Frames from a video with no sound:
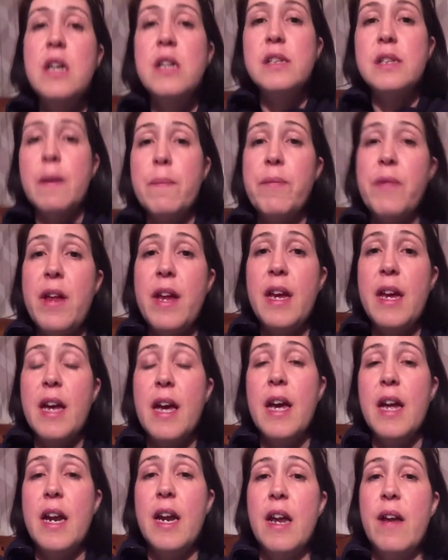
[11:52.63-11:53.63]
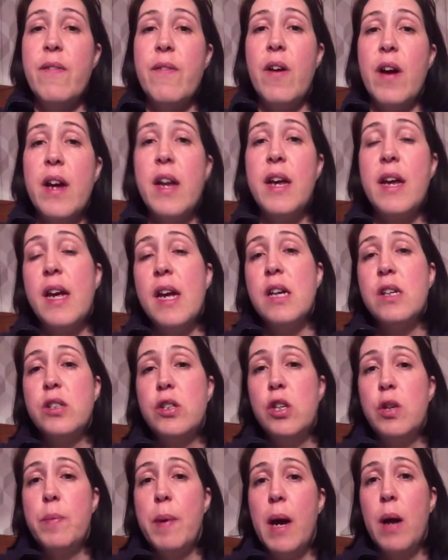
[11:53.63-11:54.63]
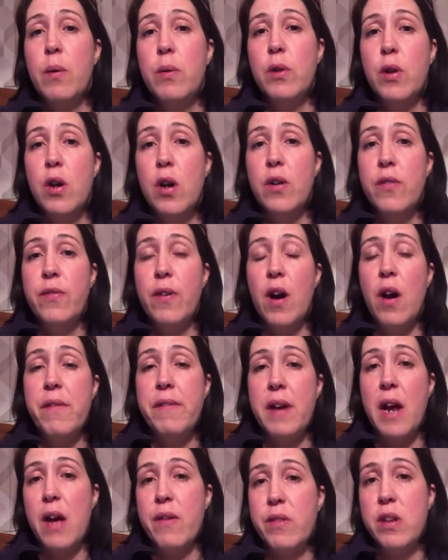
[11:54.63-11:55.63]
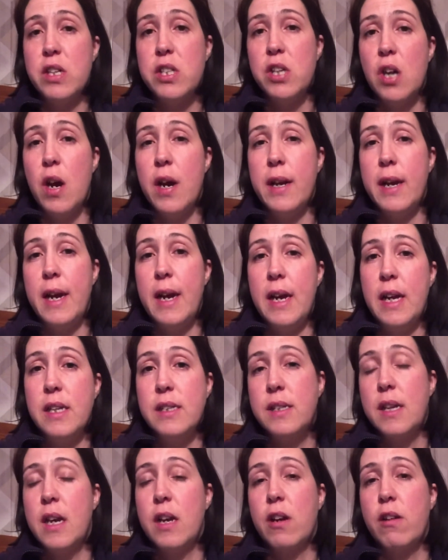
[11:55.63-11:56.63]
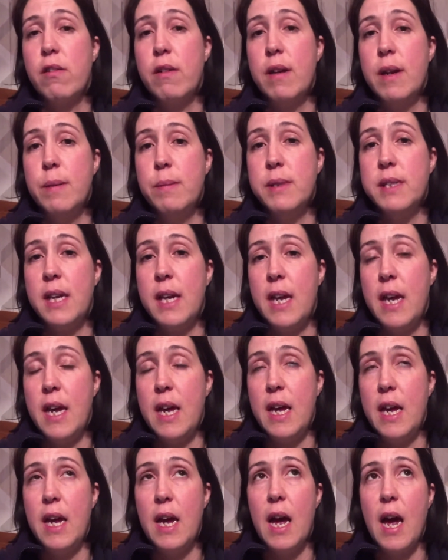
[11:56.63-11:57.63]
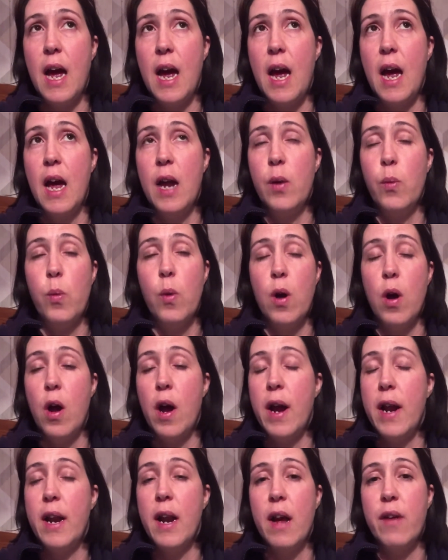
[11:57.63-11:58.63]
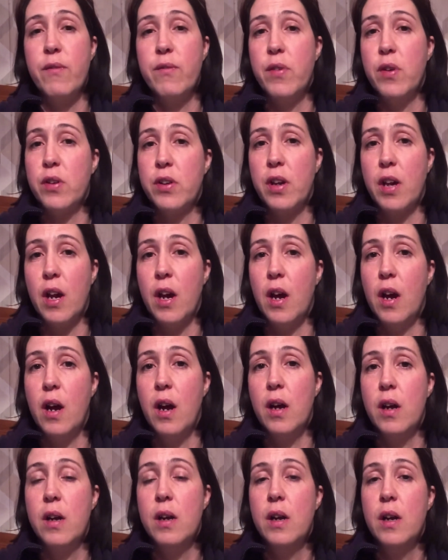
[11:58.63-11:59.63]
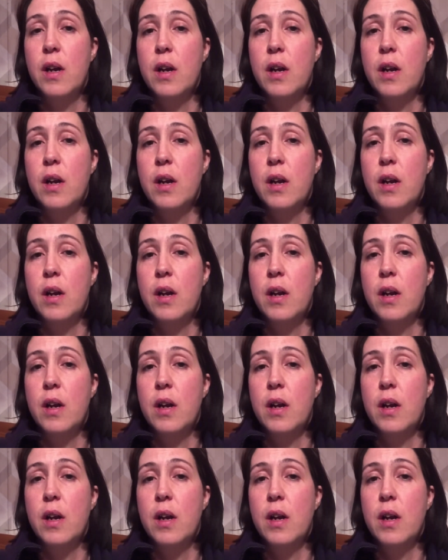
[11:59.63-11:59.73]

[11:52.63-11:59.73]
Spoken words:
So I'm thinking if I can get £2 off after having a Chinese and a Korean tea and wine and vodka